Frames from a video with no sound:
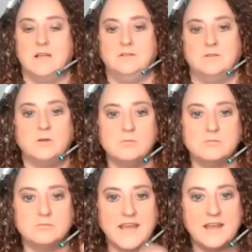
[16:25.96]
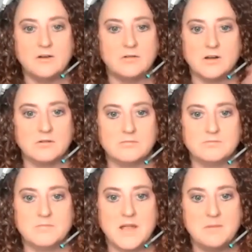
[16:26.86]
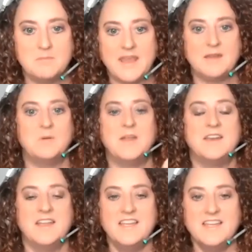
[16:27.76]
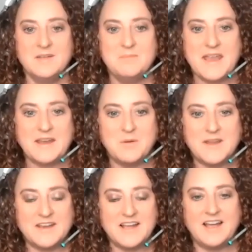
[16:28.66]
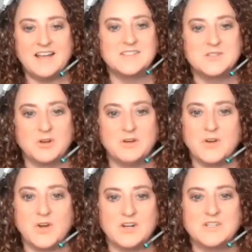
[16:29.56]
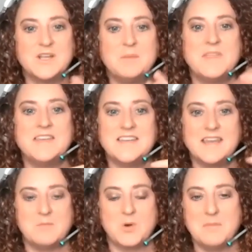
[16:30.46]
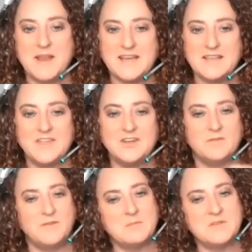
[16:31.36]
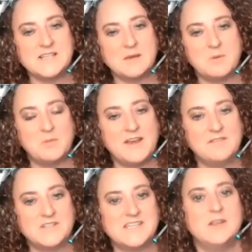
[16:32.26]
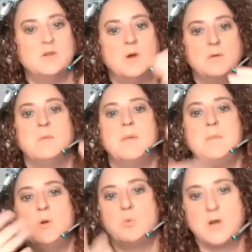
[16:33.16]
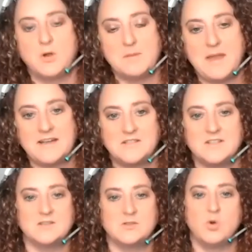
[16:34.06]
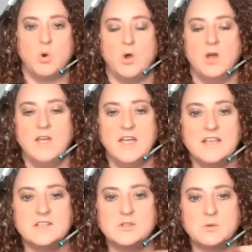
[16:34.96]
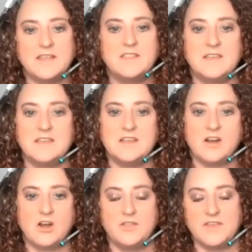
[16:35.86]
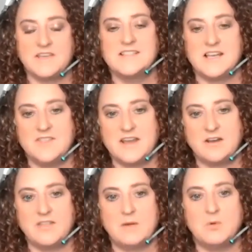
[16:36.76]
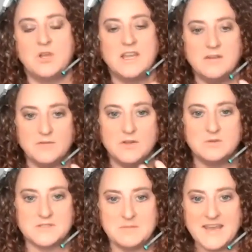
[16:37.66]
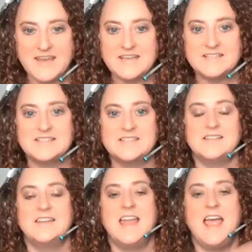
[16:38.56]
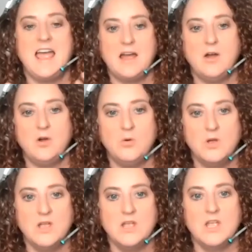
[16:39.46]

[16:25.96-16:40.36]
I don't know, caterer, banquet server or something to get more money. And then your family's like, but we never see you. Well, remember, we're going back to this goal. So I think there are things on there that will give you some hints in how